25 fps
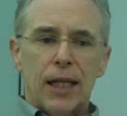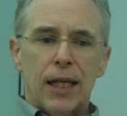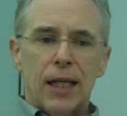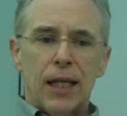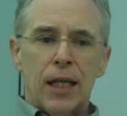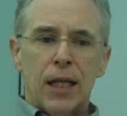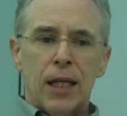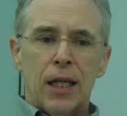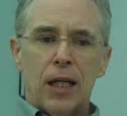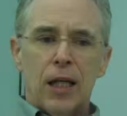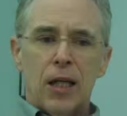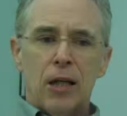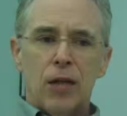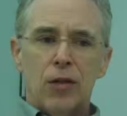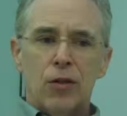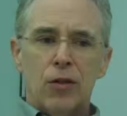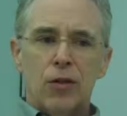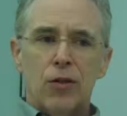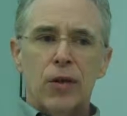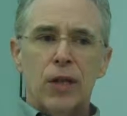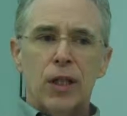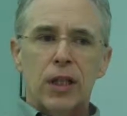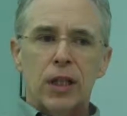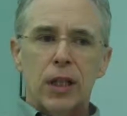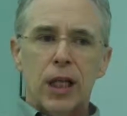and
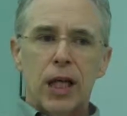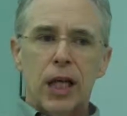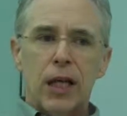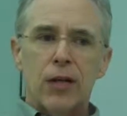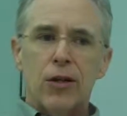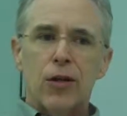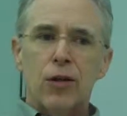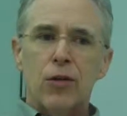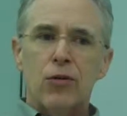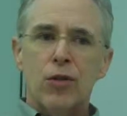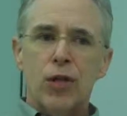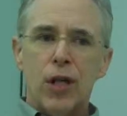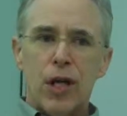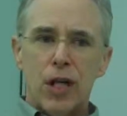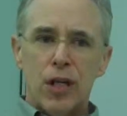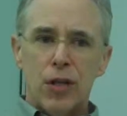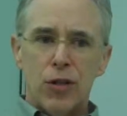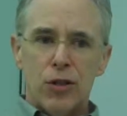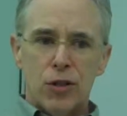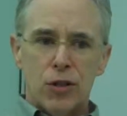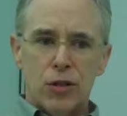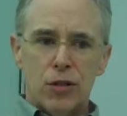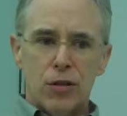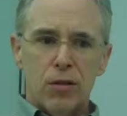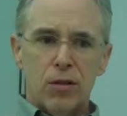doing a lot of
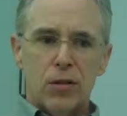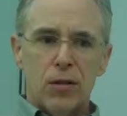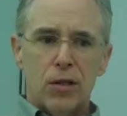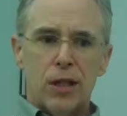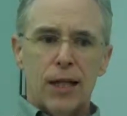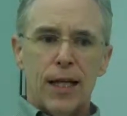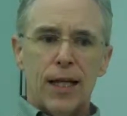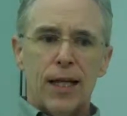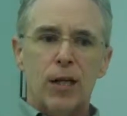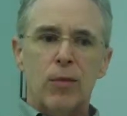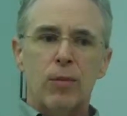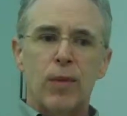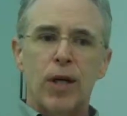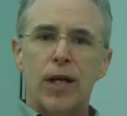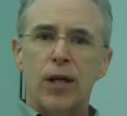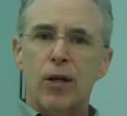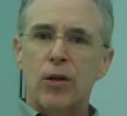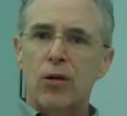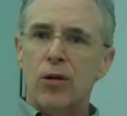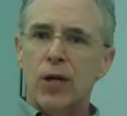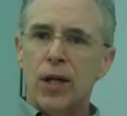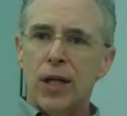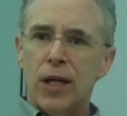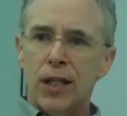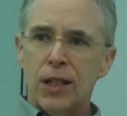notation, getting my
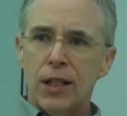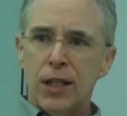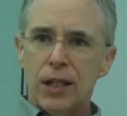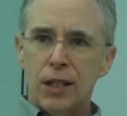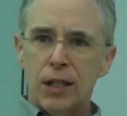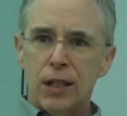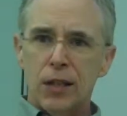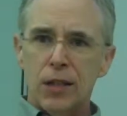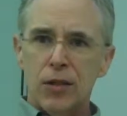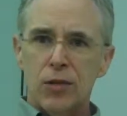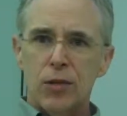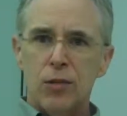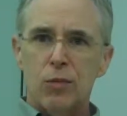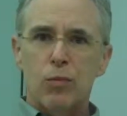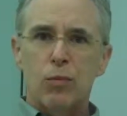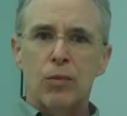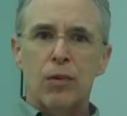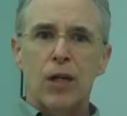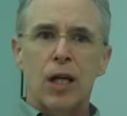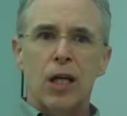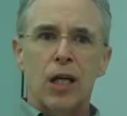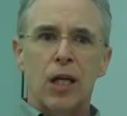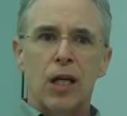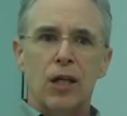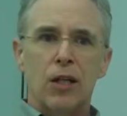own ideas
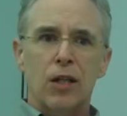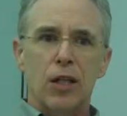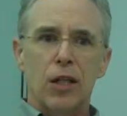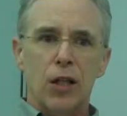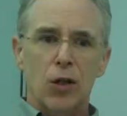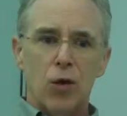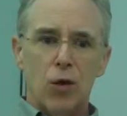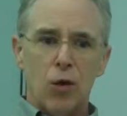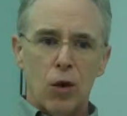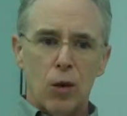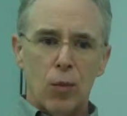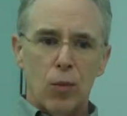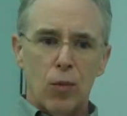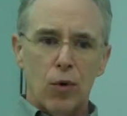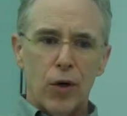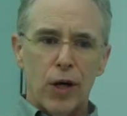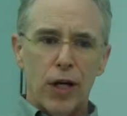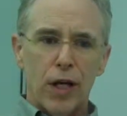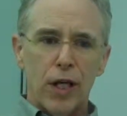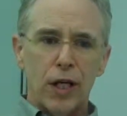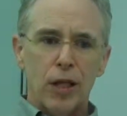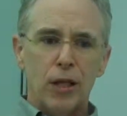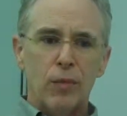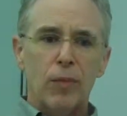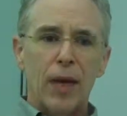and
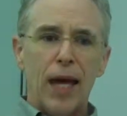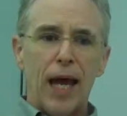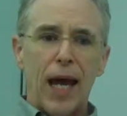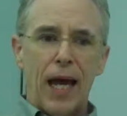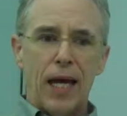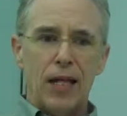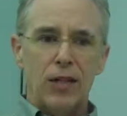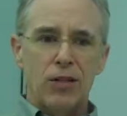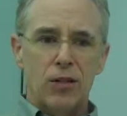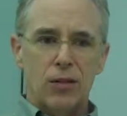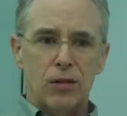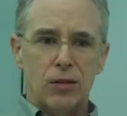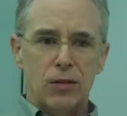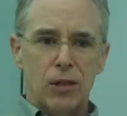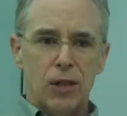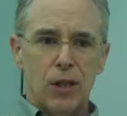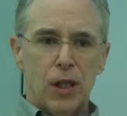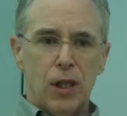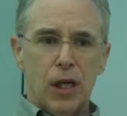incorporating past